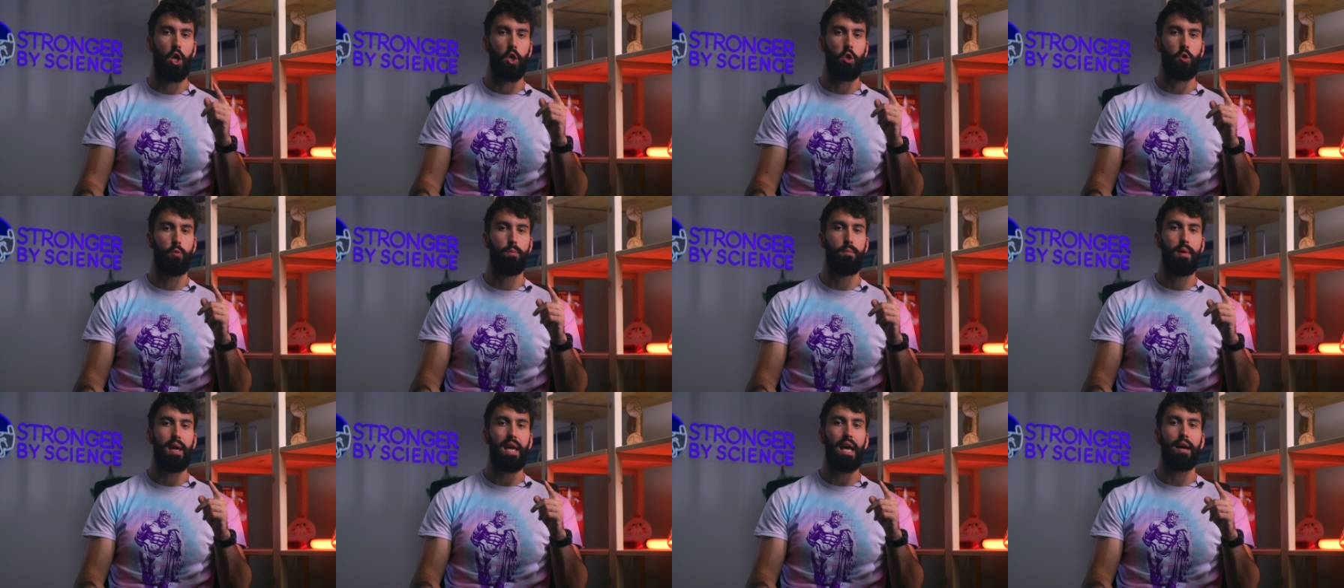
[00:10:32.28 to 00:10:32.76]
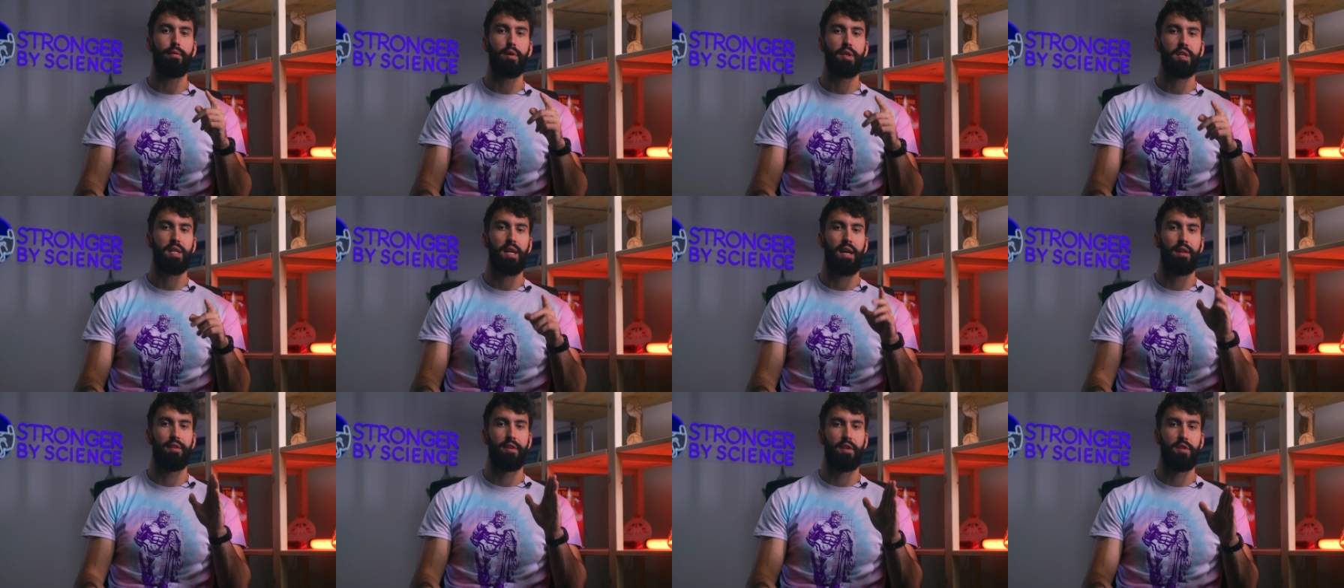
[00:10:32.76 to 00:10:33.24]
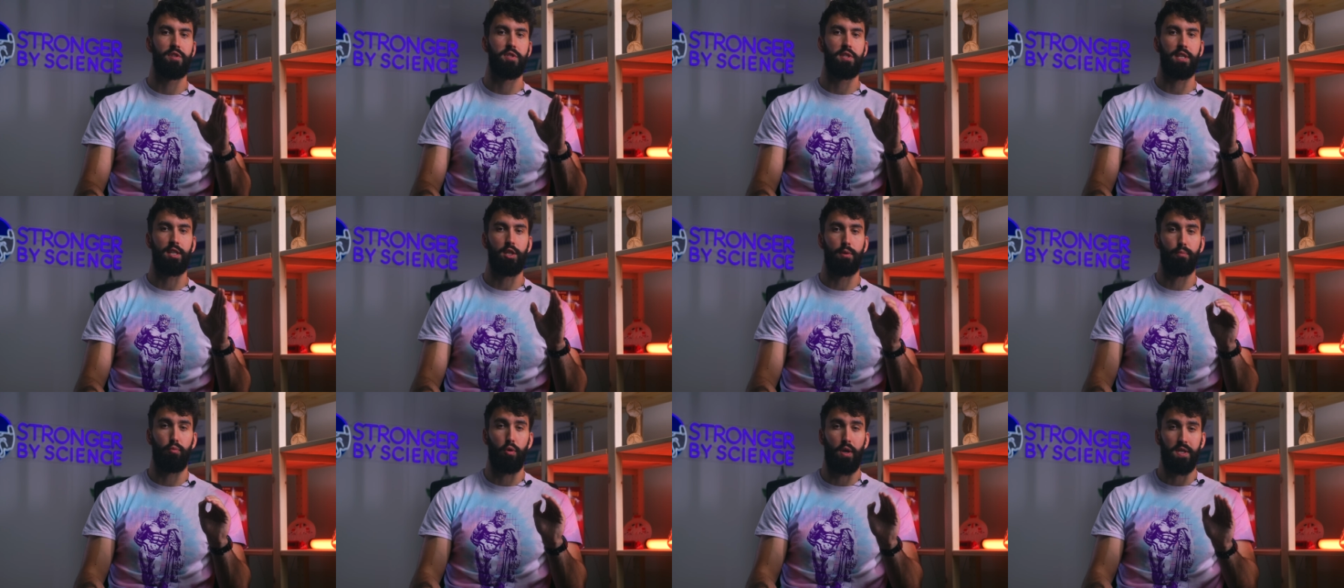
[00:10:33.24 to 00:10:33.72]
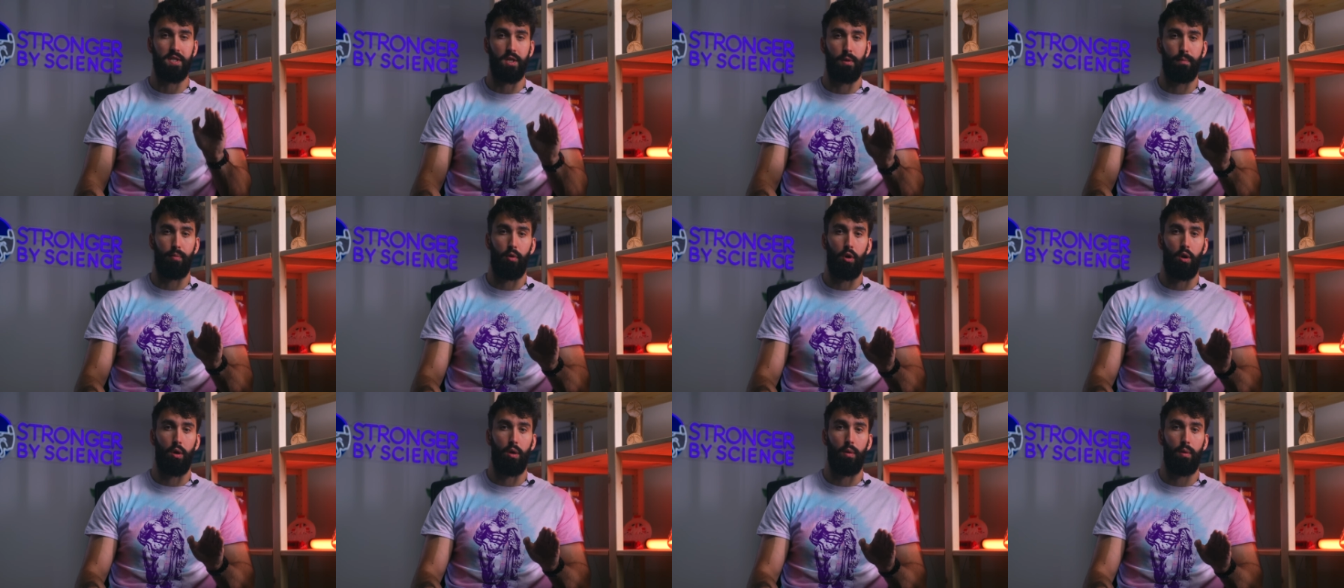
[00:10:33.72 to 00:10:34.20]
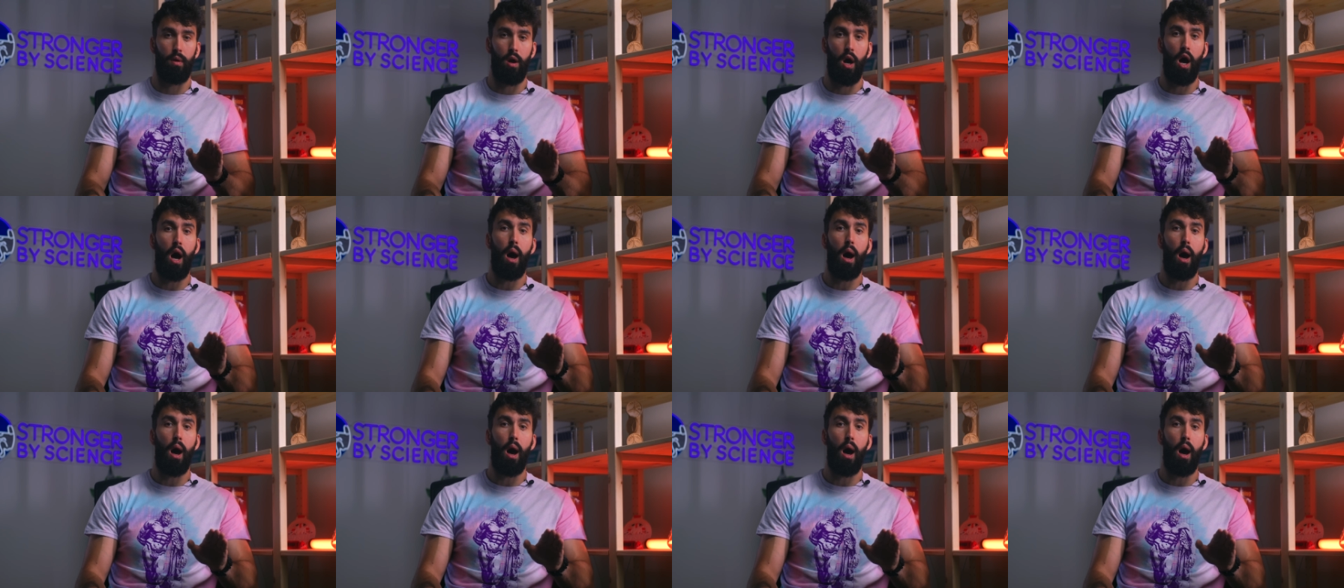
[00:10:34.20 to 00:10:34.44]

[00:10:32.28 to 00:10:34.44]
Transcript: you may have a tendency to press the bar